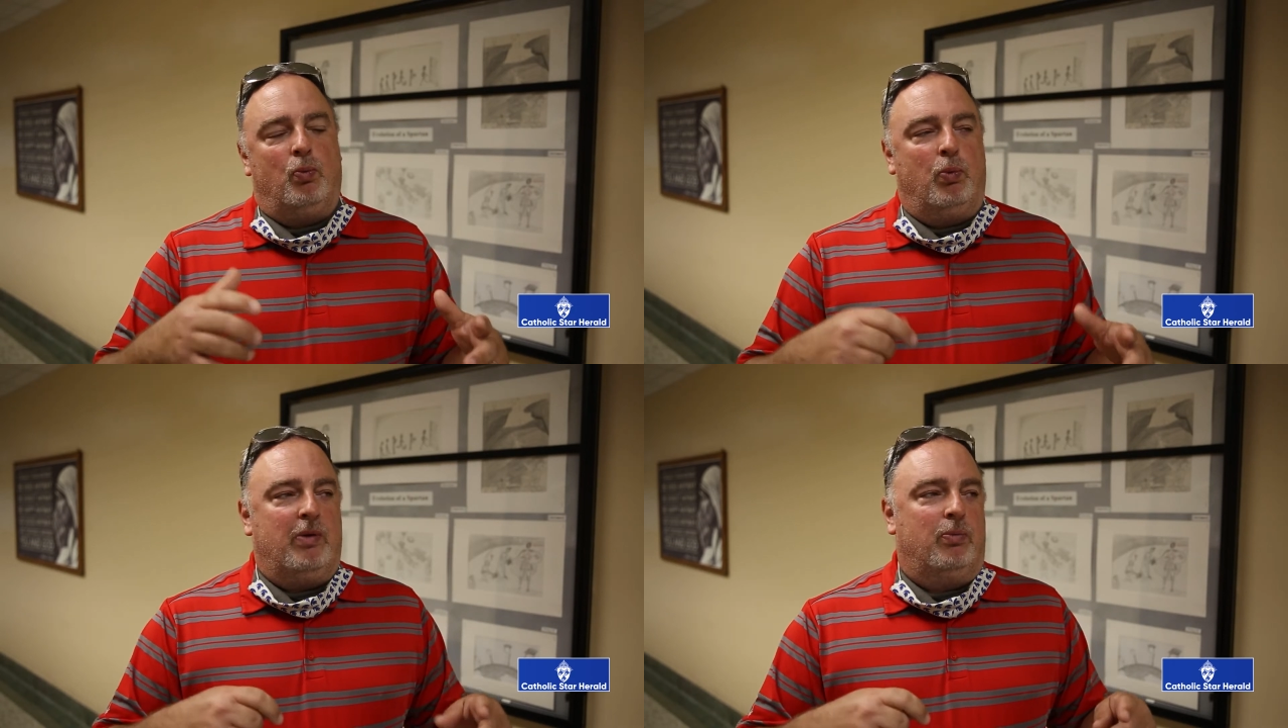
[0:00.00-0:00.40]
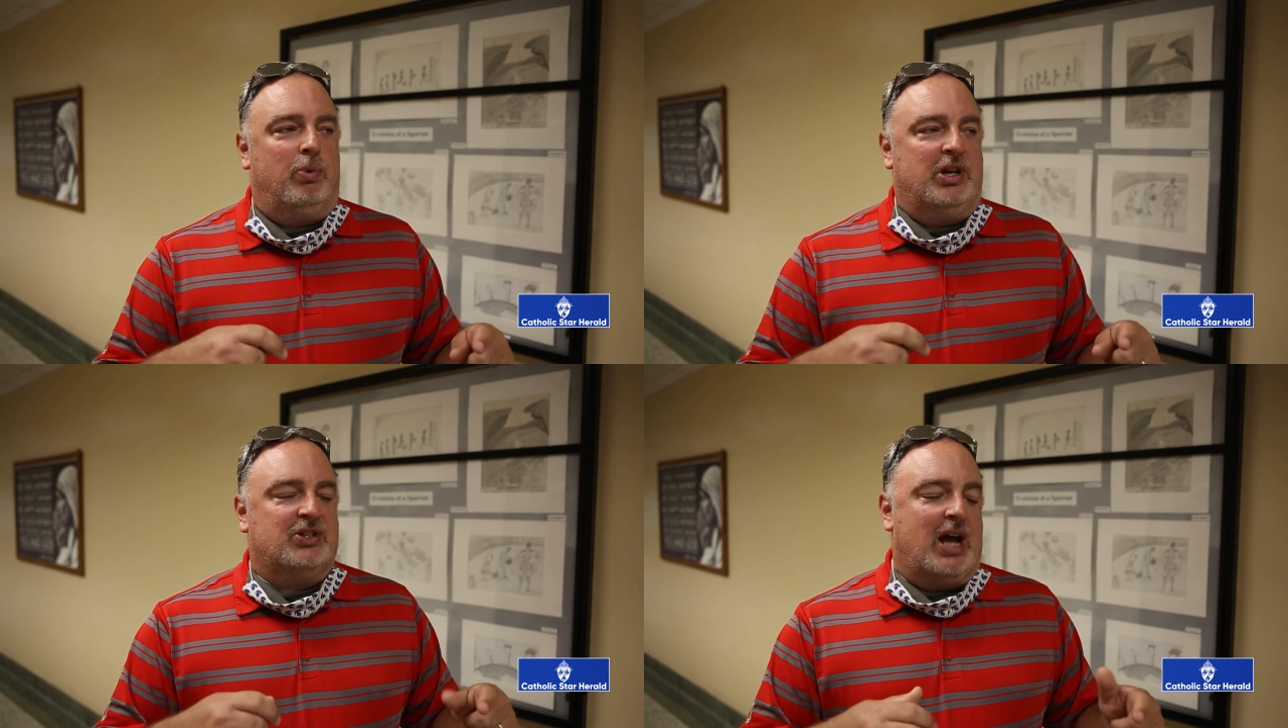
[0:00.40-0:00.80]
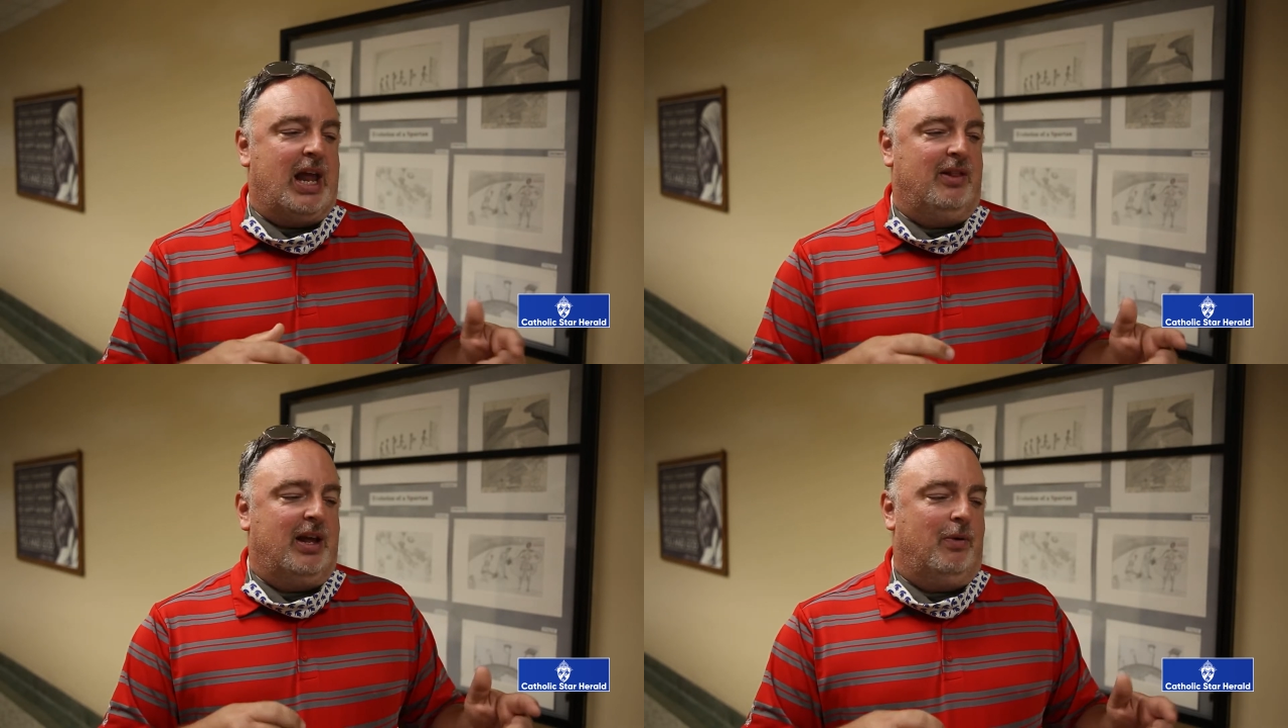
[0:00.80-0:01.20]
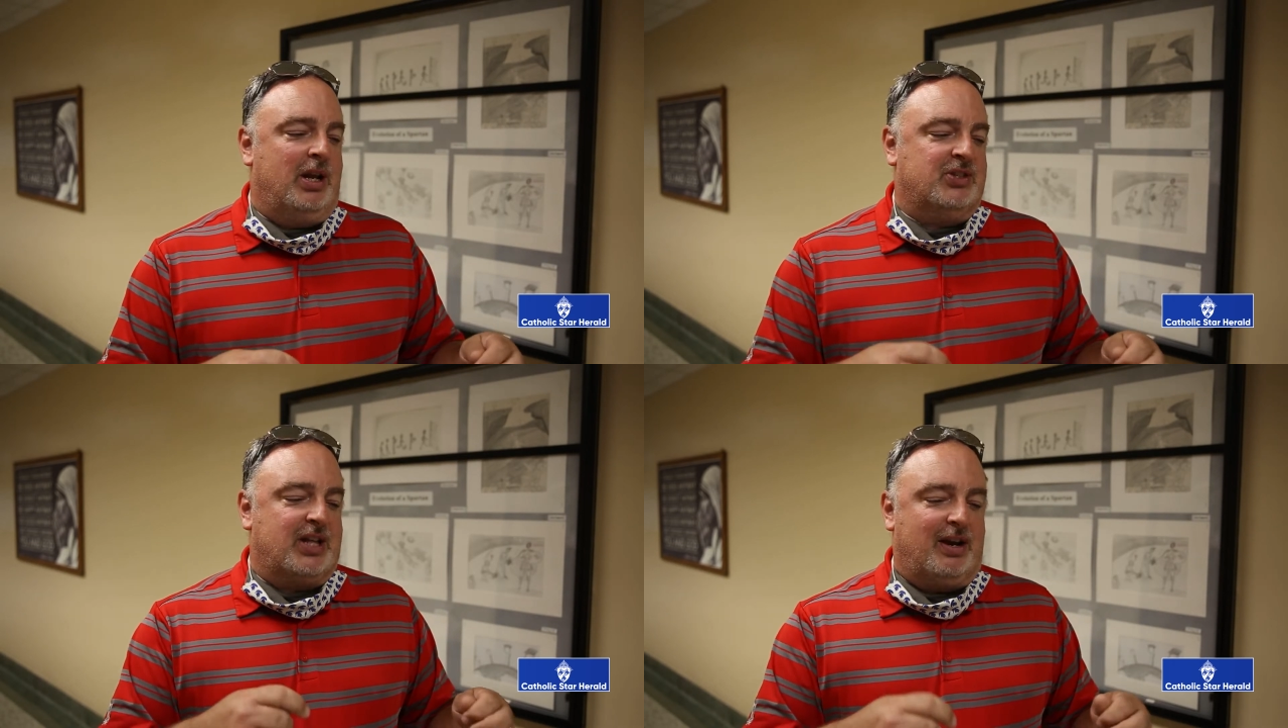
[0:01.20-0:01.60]
we decided that
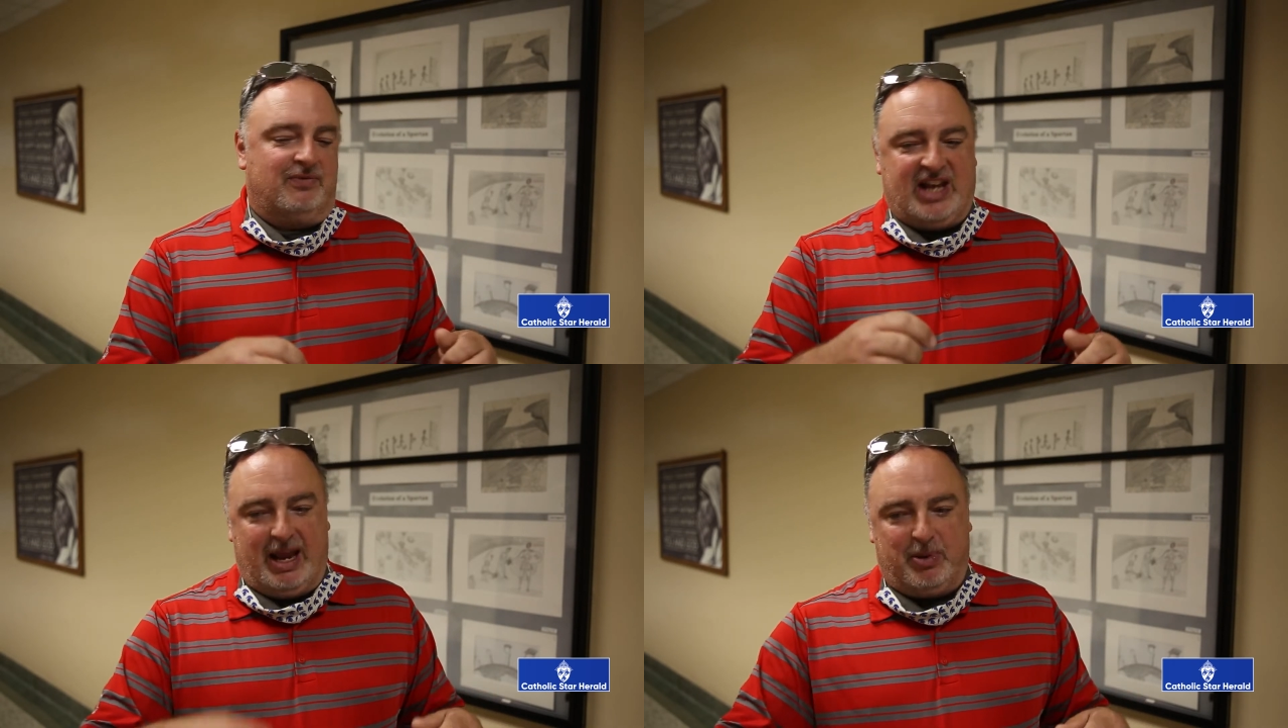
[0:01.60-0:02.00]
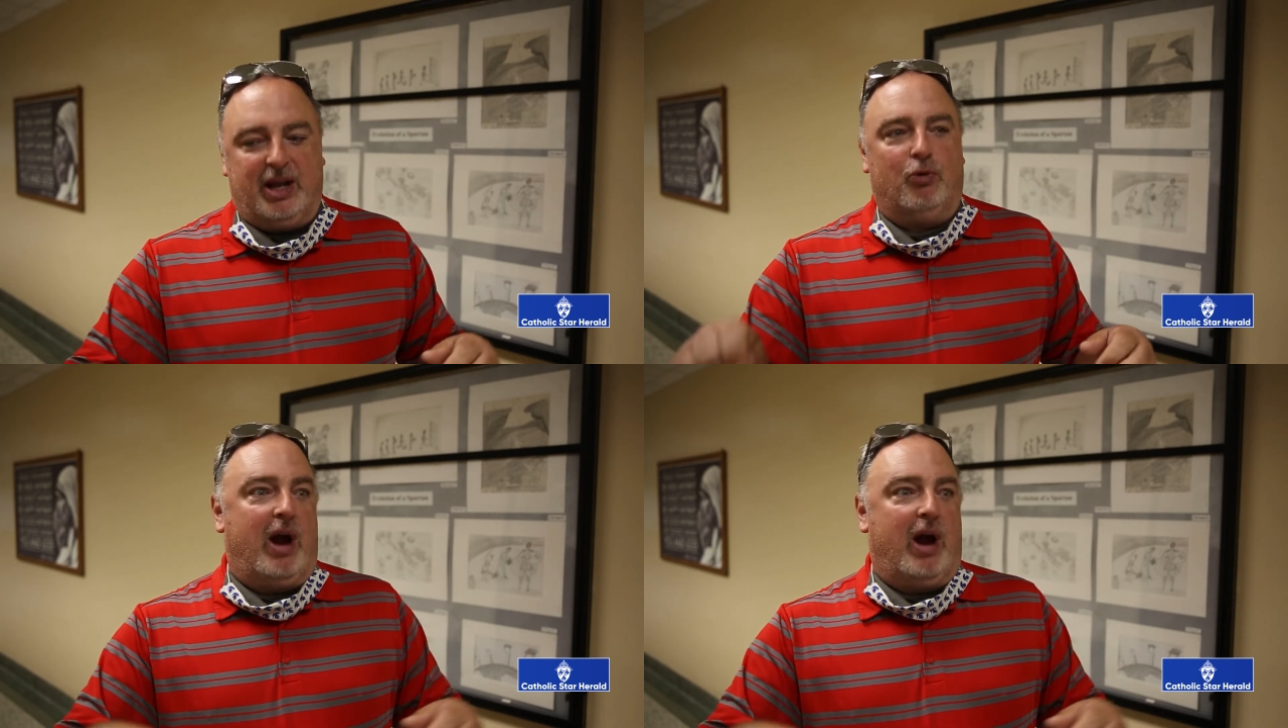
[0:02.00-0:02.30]
instead of taping